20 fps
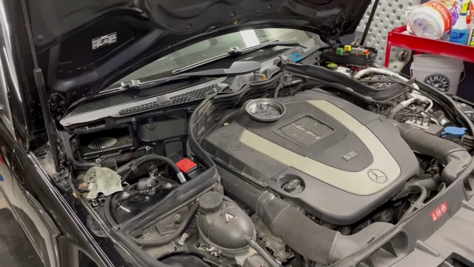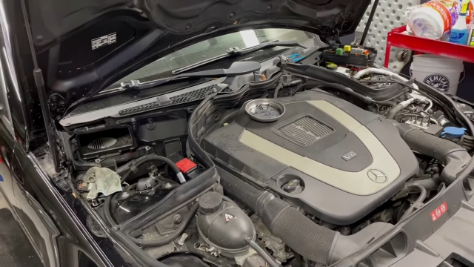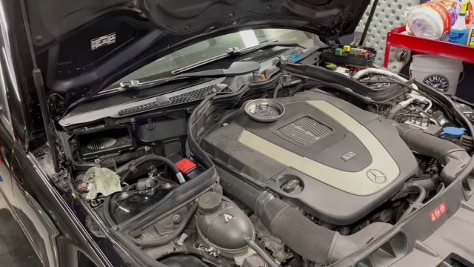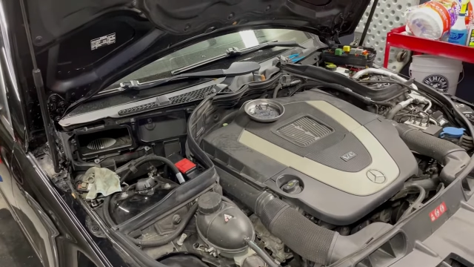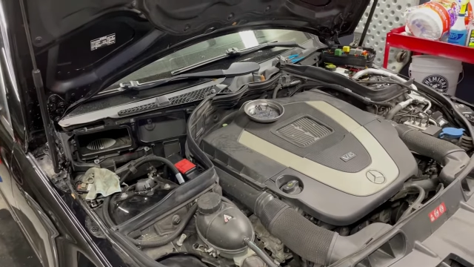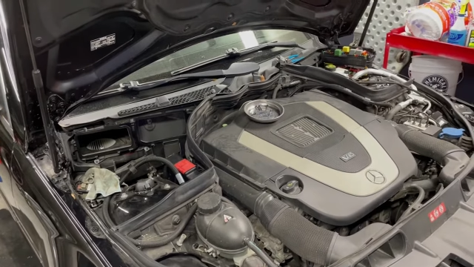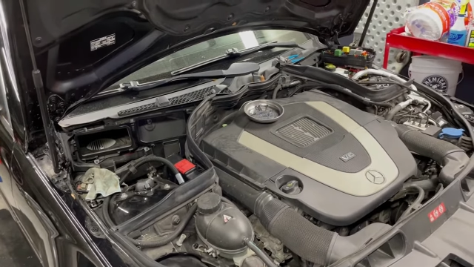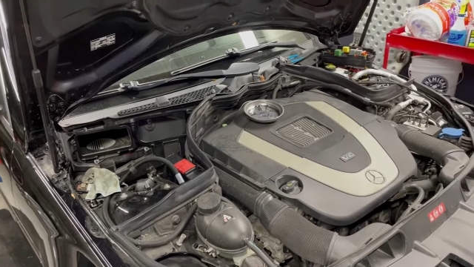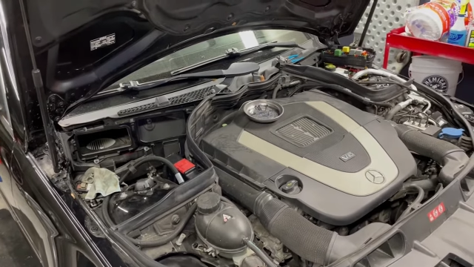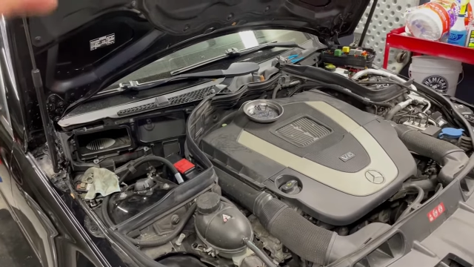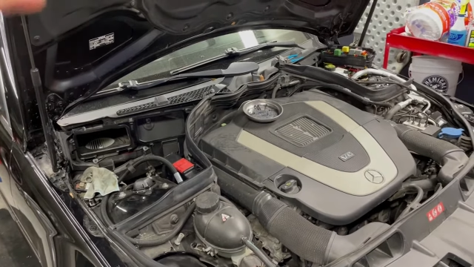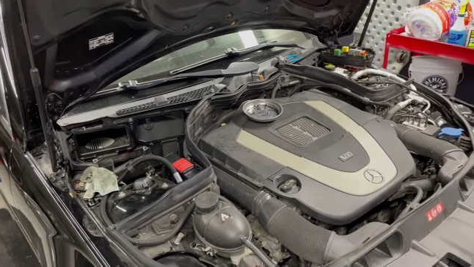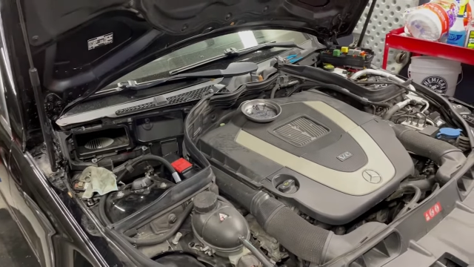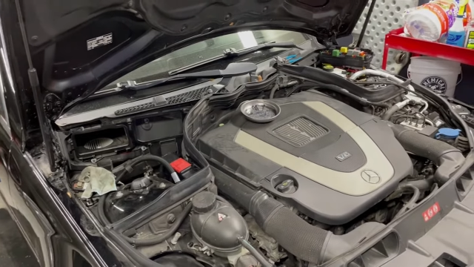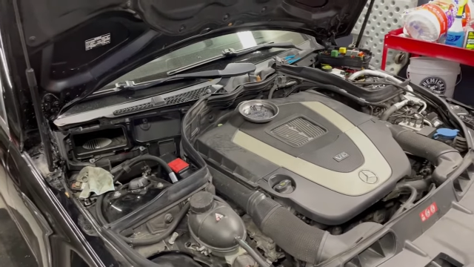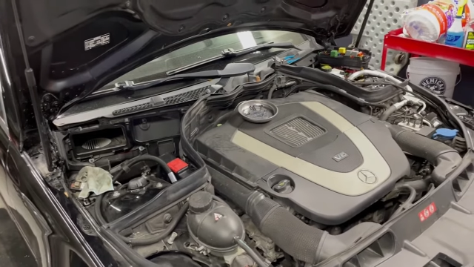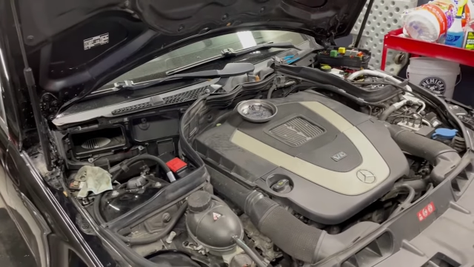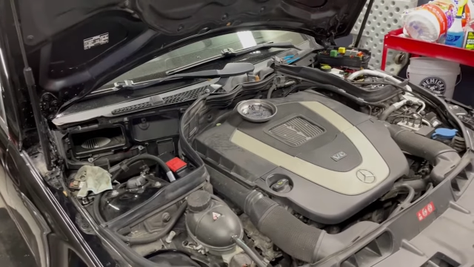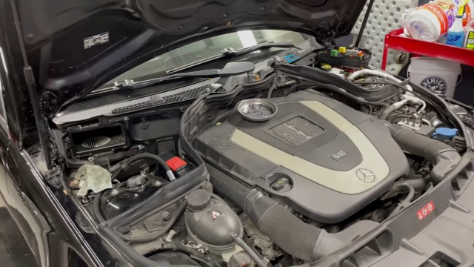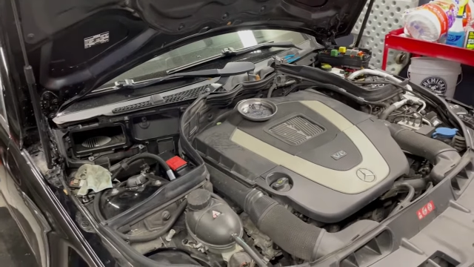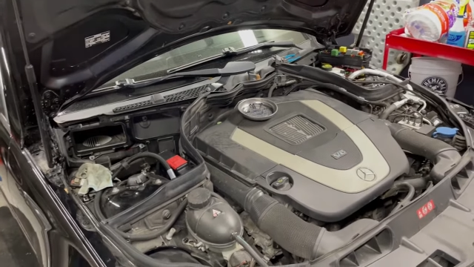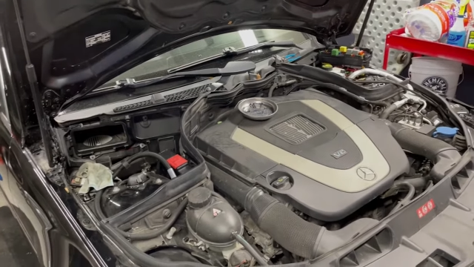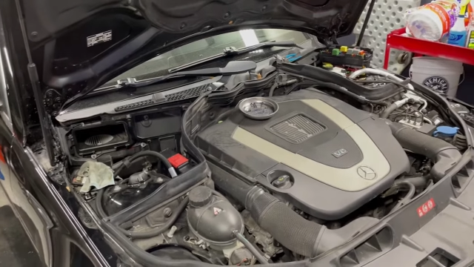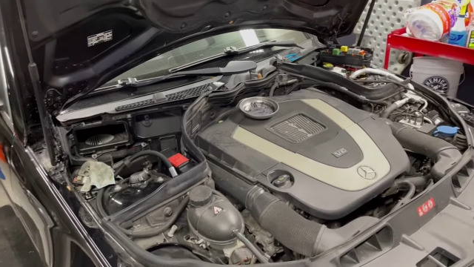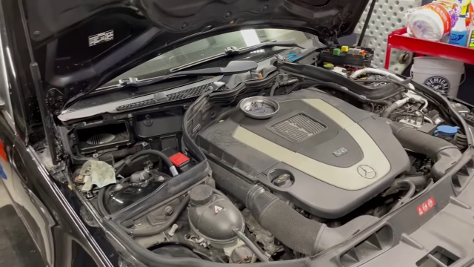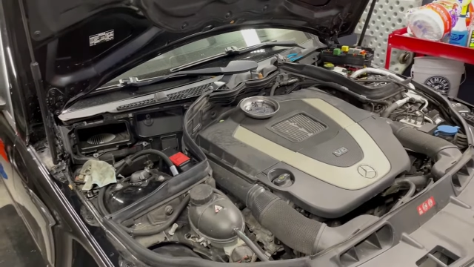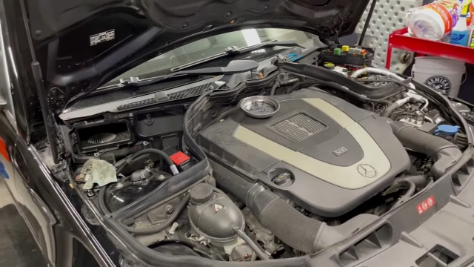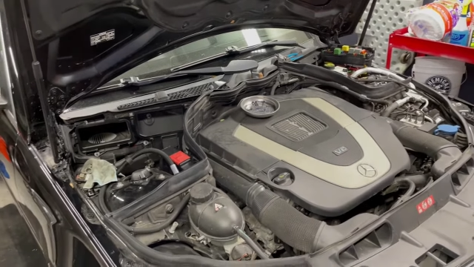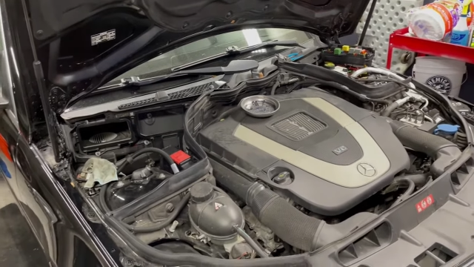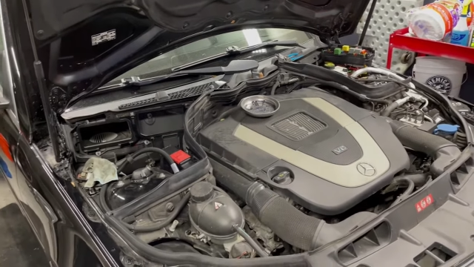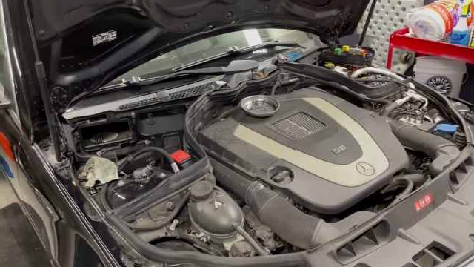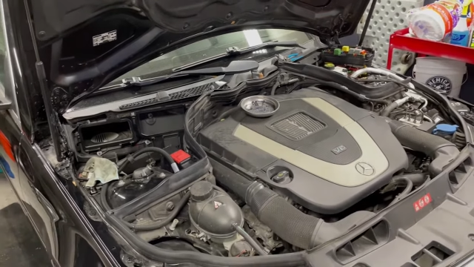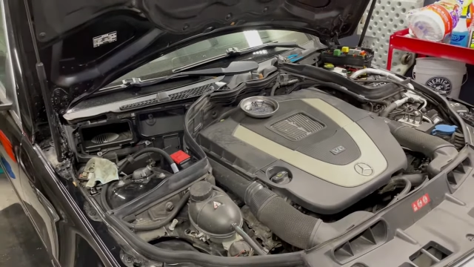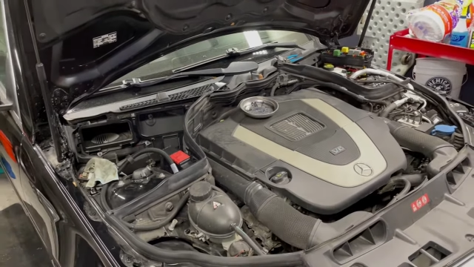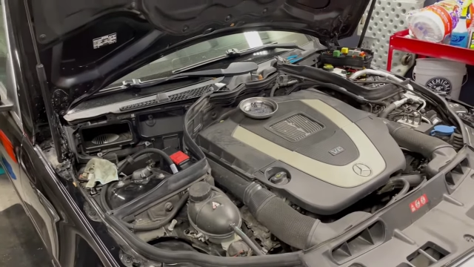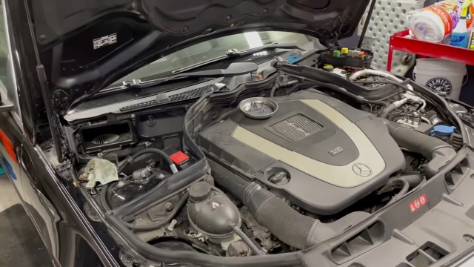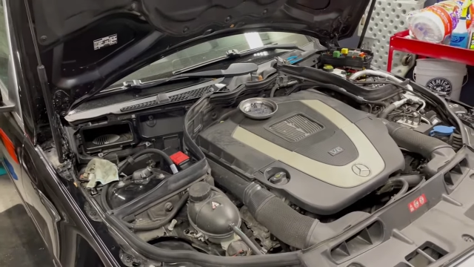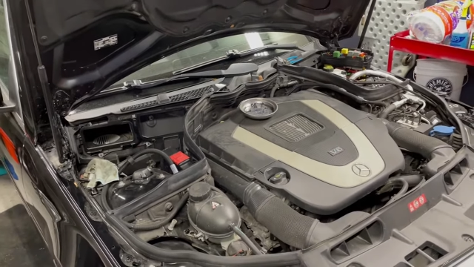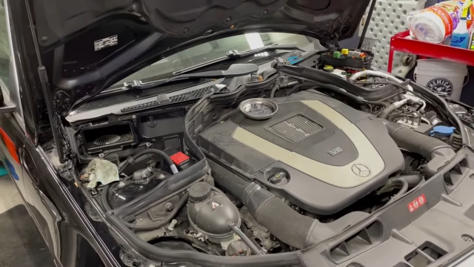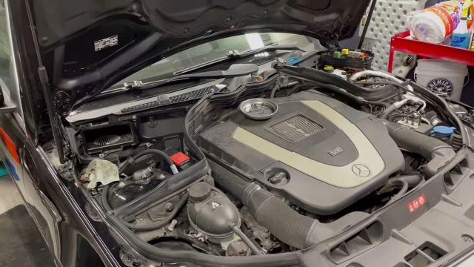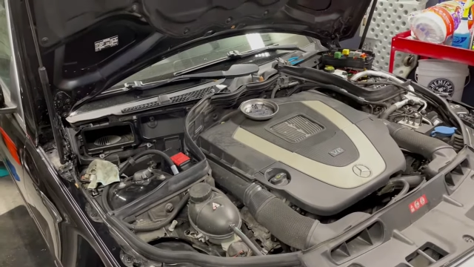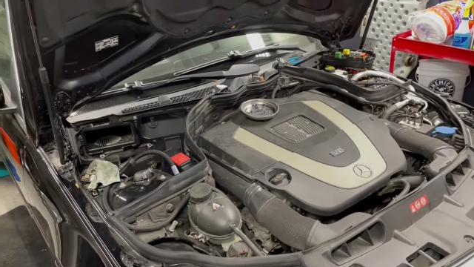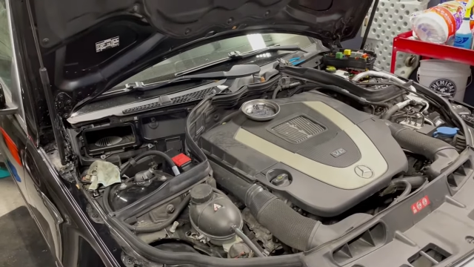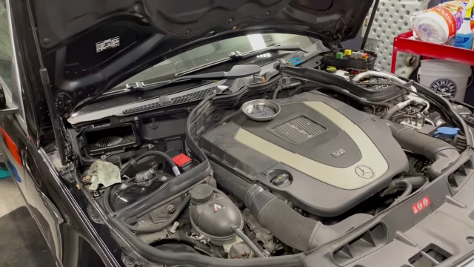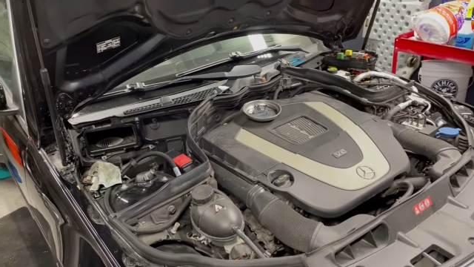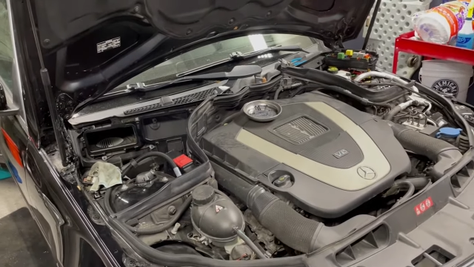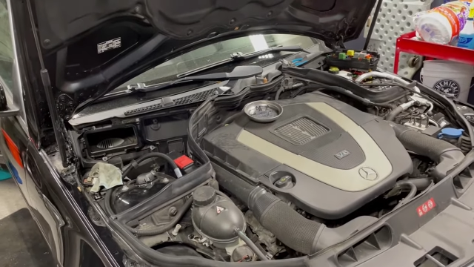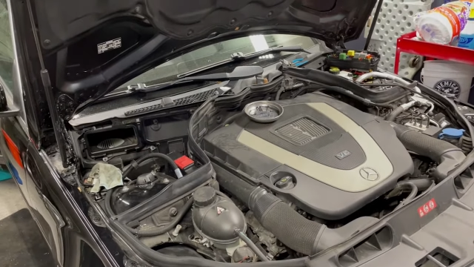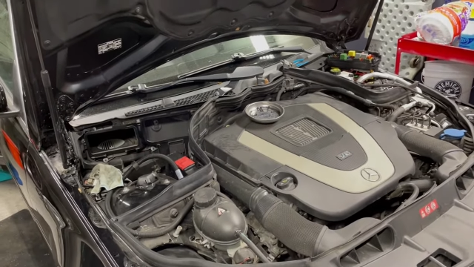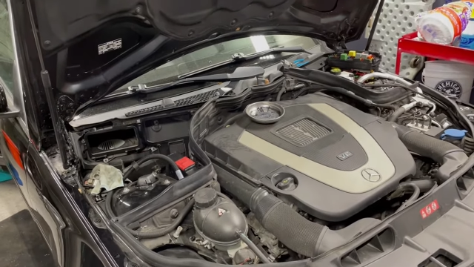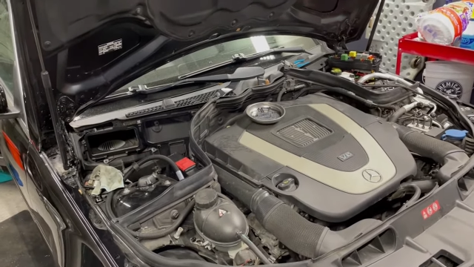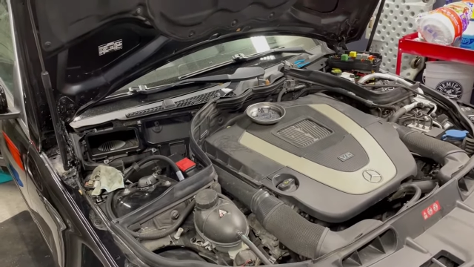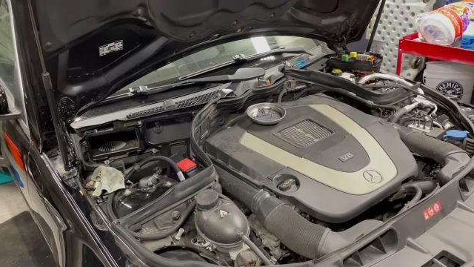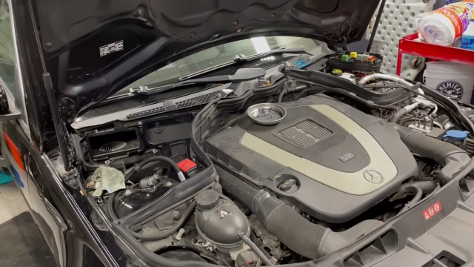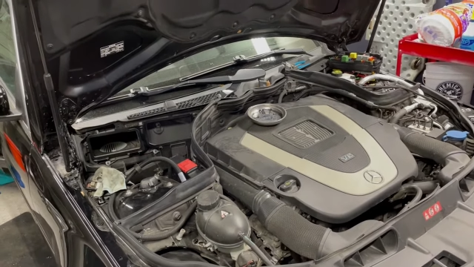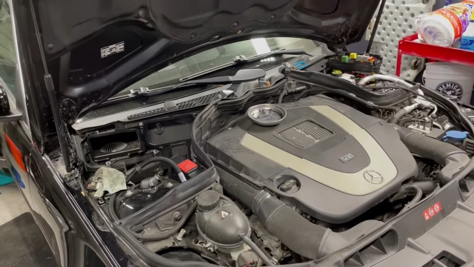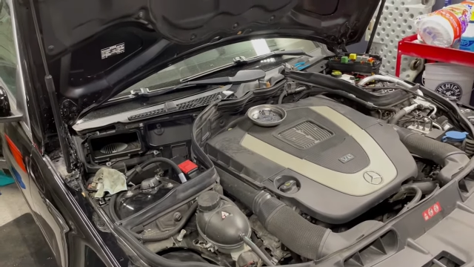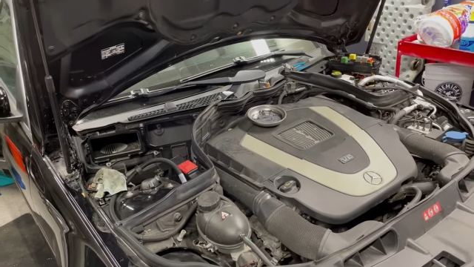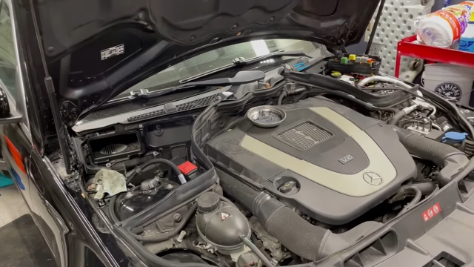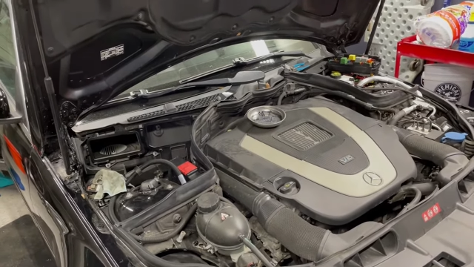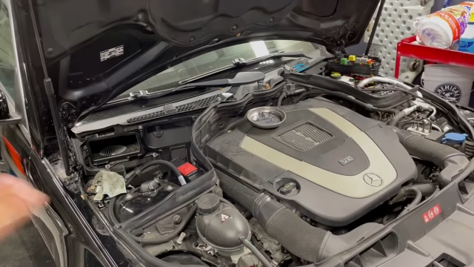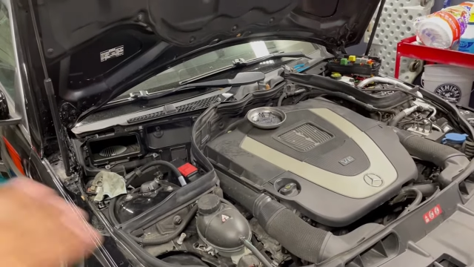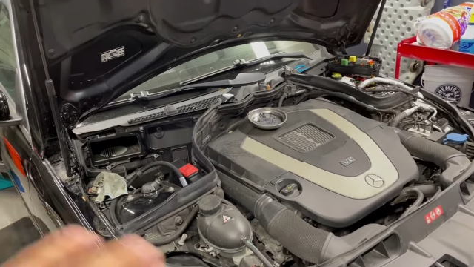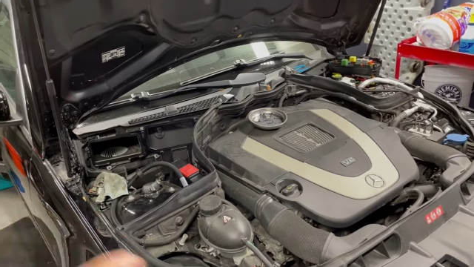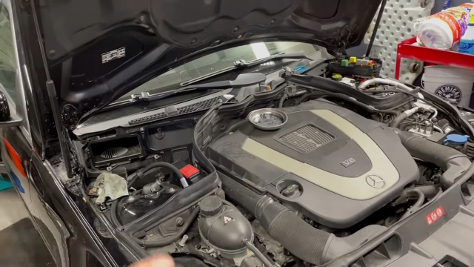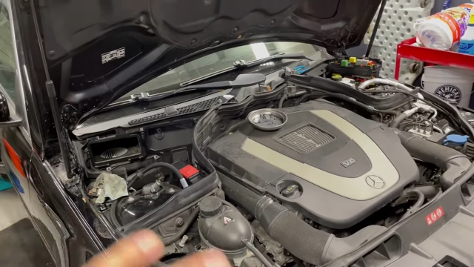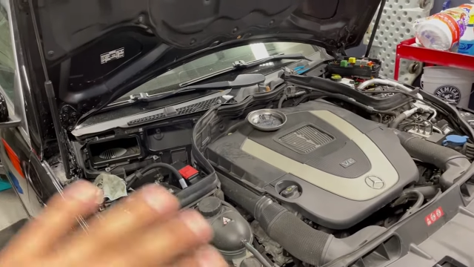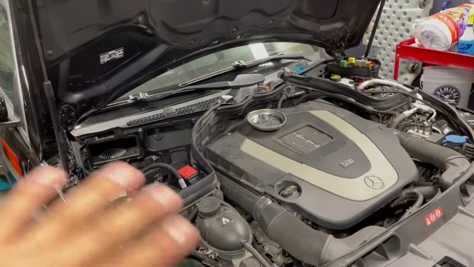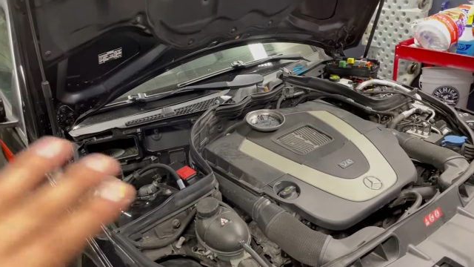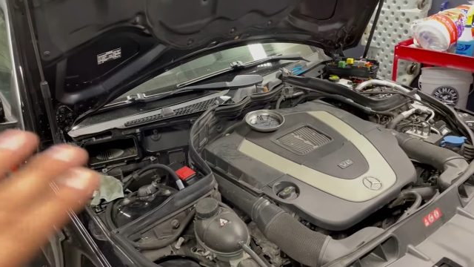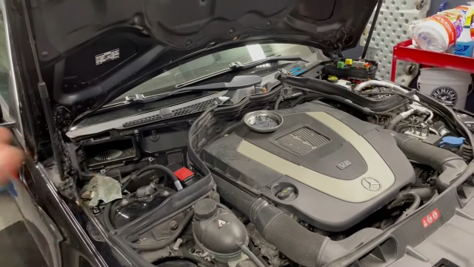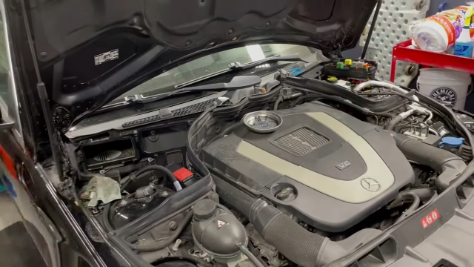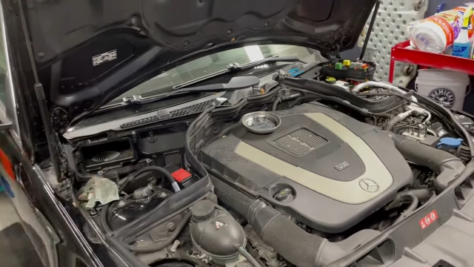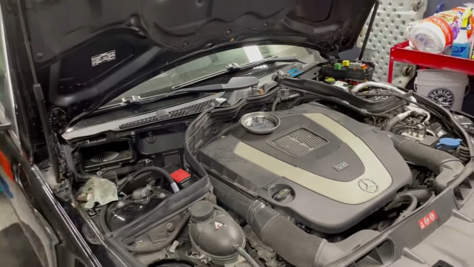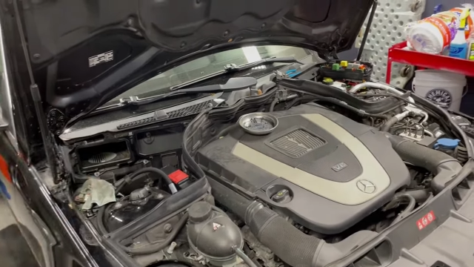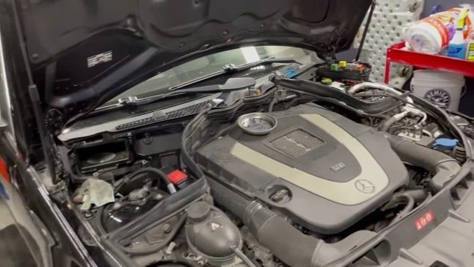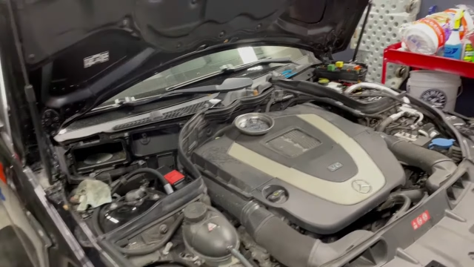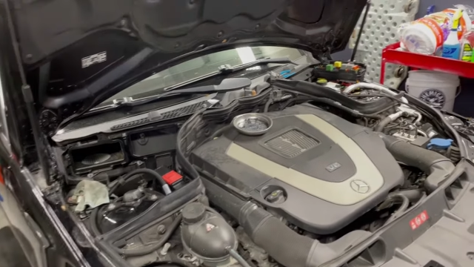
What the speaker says: (no speaker visible)